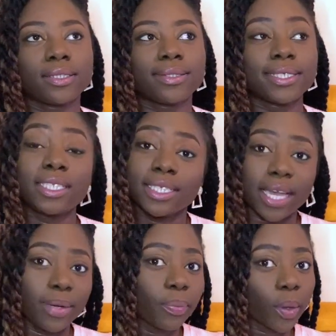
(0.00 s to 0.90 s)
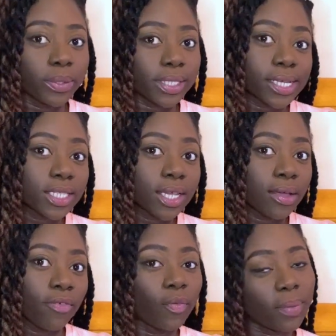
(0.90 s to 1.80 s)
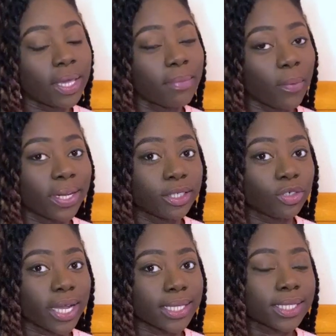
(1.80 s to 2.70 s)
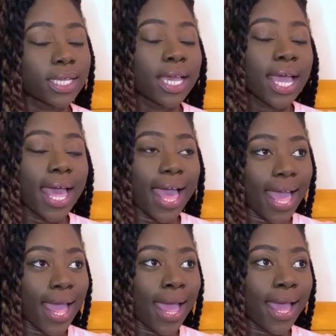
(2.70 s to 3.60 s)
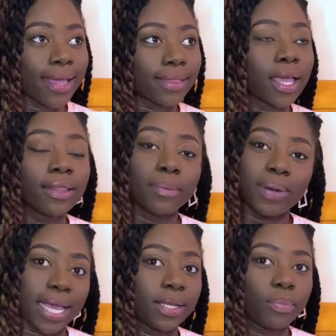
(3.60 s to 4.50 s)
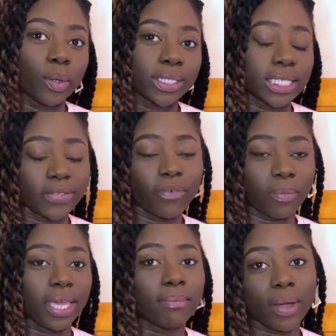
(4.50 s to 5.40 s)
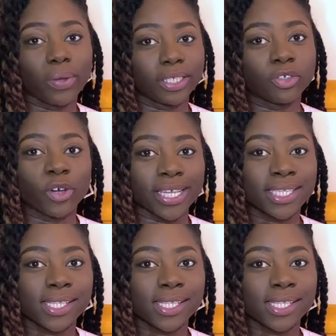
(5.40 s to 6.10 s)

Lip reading: the design process for making my wedding dress, and the planning process for making my wedding dress.